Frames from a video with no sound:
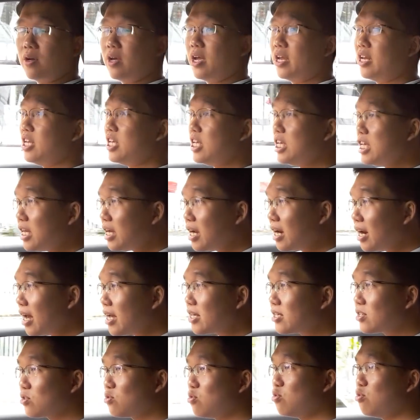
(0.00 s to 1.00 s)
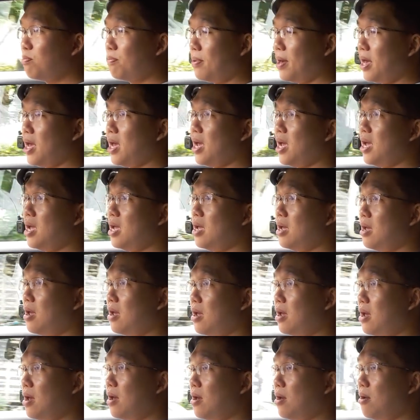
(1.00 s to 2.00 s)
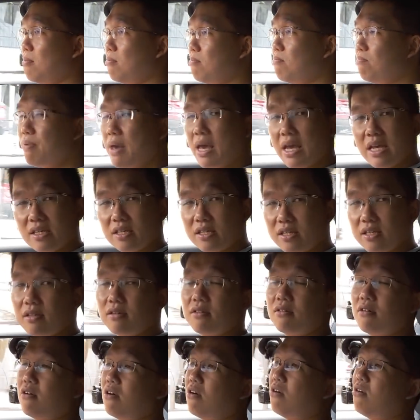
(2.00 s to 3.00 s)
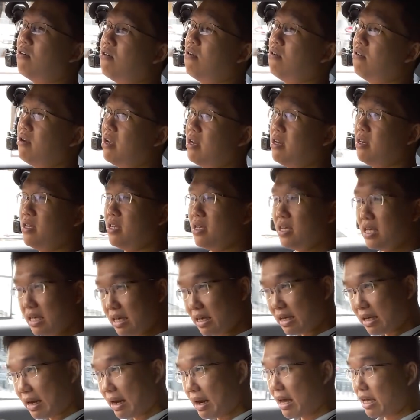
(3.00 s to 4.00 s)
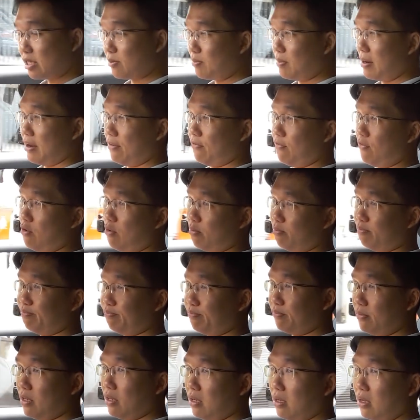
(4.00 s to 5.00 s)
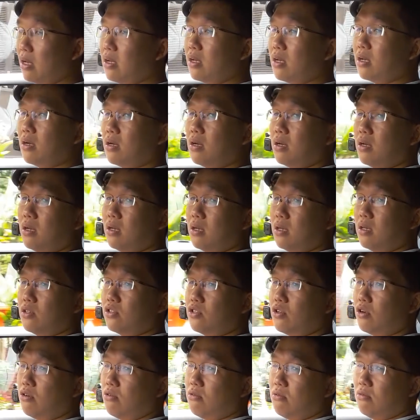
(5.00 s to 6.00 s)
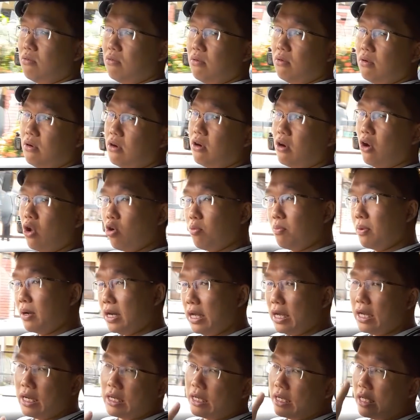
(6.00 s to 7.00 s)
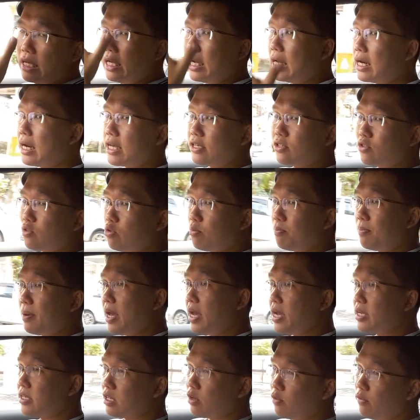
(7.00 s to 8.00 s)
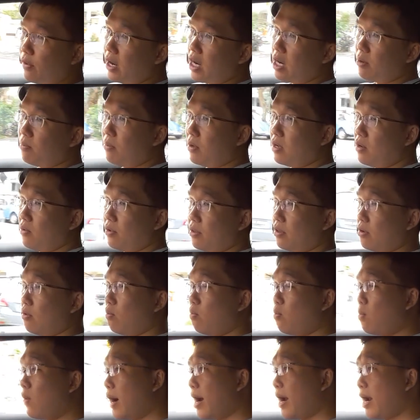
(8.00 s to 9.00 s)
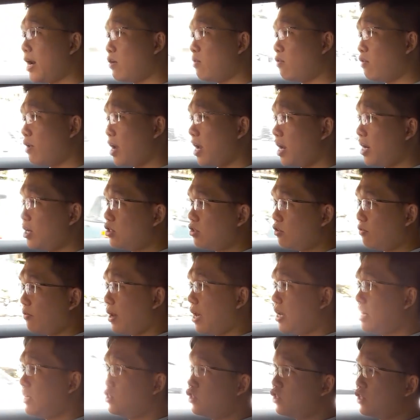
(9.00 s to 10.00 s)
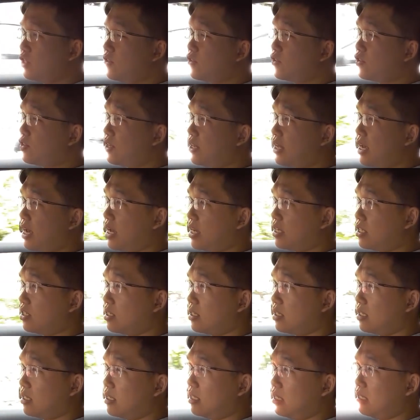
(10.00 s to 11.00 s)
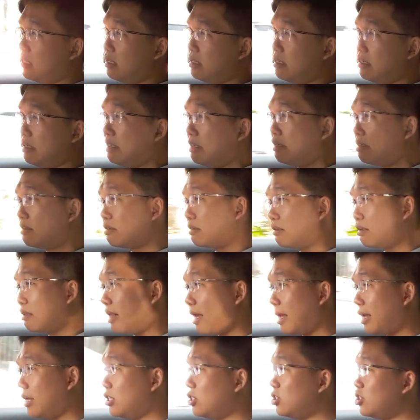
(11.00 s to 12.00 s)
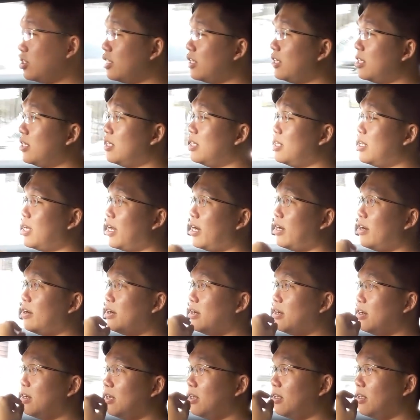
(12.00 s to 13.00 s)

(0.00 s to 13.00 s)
an E-Class coupe based on an E-Class platform. So globally, the E-Class Coupe is available with a wide range of engines. There's the diesel engine, there